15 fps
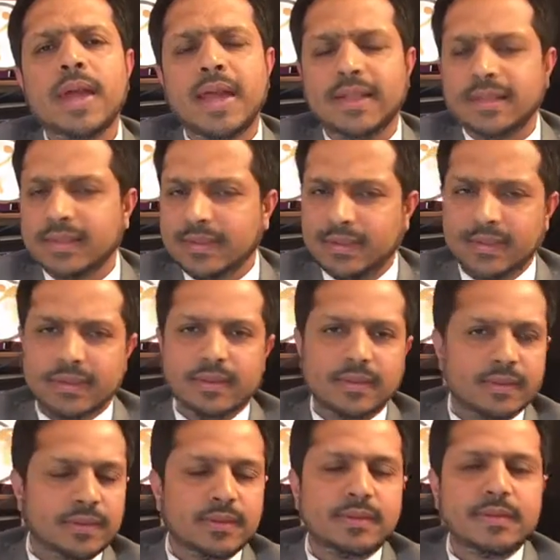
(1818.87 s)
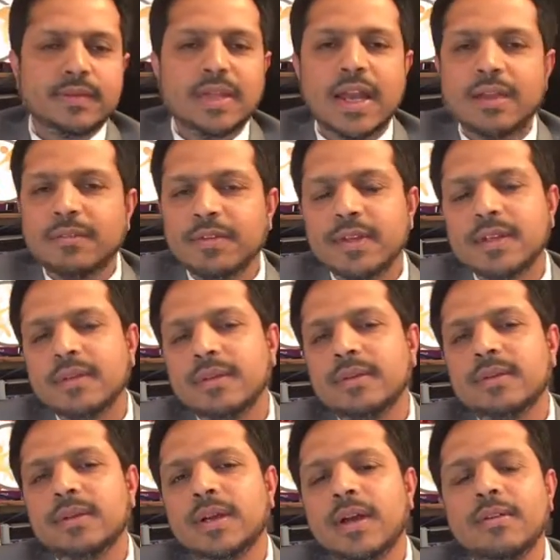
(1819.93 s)
And that will
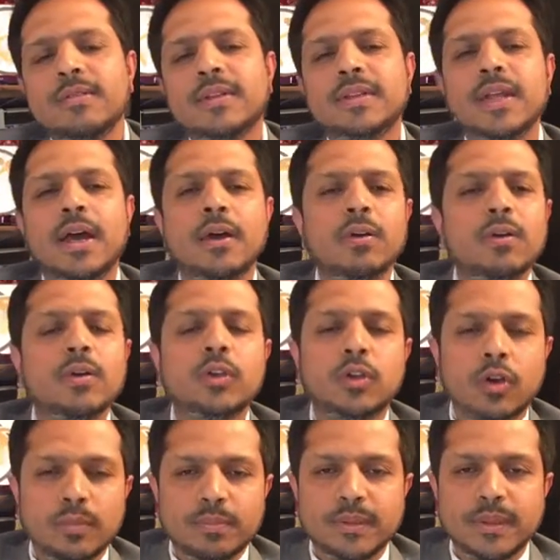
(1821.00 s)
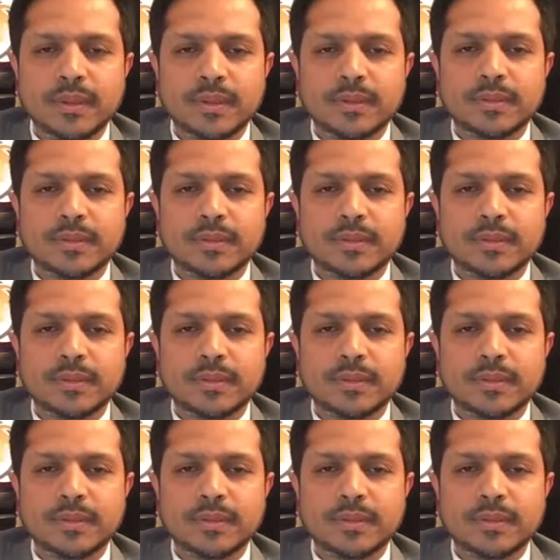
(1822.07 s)
cover the whole topic.